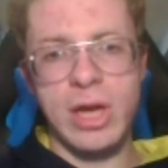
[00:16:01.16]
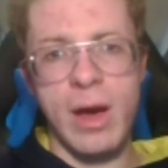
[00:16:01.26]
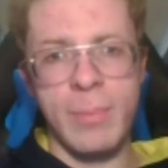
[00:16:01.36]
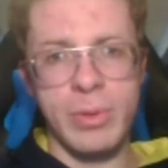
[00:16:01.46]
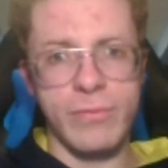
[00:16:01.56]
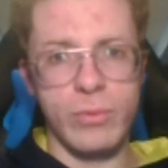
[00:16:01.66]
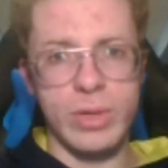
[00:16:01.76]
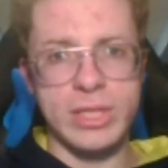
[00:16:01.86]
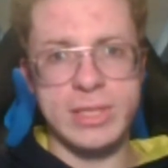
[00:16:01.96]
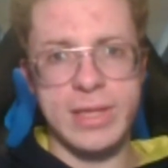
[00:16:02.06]
couple of
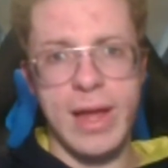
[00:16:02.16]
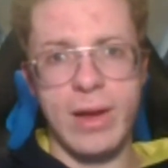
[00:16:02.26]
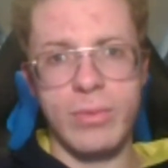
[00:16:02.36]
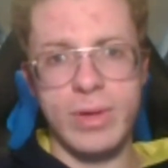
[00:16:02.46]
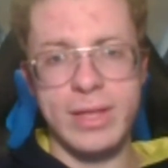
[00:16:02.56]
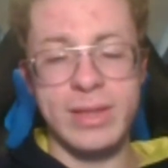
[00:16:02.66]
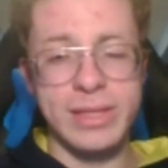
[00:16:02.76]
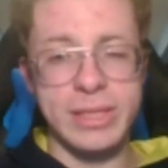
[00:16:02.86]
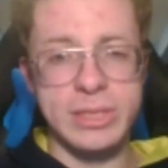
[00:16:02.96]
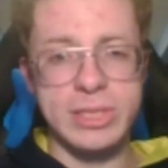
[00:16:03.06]
weeks now, at
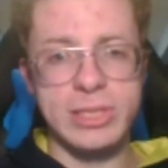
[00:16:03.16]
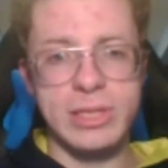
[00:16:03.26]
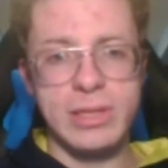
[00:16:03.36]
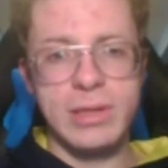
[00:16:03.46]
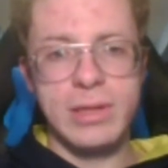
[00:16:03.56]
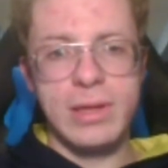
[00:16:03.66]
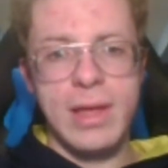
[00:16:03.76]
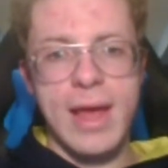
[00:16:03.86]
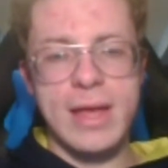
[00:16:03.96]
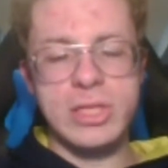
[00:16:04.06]
least.
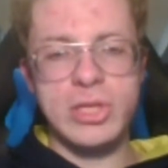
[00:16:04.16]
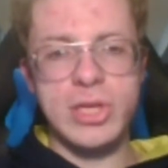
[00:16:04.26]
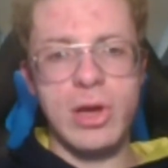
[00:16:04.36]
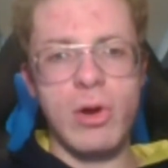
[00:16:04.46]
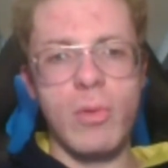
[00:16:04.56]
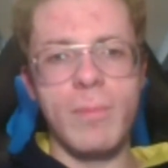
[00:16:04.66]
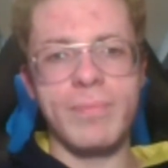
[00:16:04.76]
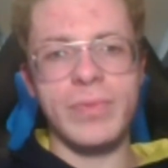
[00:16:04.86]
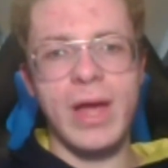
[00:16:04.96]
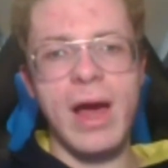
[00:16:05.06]
And so
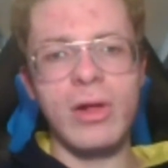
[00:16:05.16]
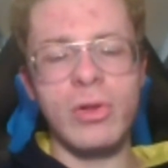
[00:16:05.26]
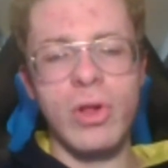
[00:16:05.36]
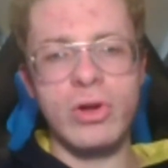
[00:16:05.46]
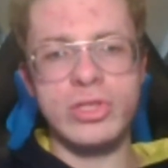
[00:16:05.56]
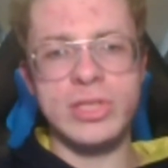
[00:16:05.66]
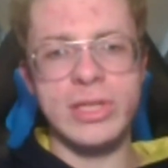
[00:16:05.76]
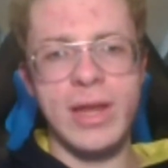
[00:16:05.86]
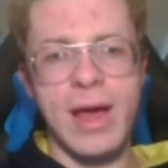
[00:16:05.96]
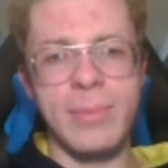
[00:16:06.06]
Kyle
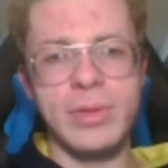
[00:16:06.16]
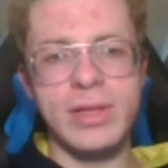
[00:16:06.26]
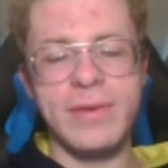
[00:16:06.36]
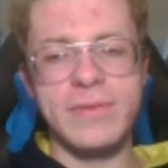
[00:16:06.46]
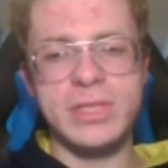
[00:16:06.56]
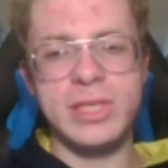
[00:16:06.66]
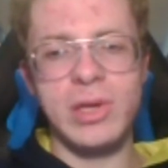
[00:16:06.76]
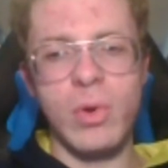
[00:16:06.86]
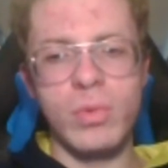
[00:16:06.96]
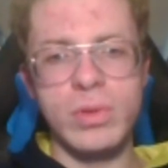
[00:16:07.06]
Larson, I believe, is
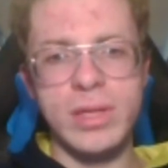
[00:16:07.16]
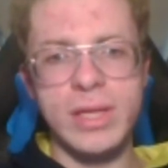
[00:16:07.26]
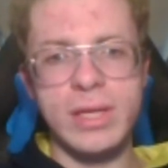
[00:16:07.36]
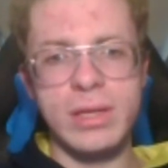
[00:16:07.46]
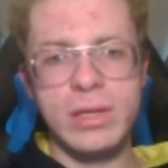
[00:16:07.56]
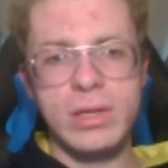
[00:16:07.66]
the only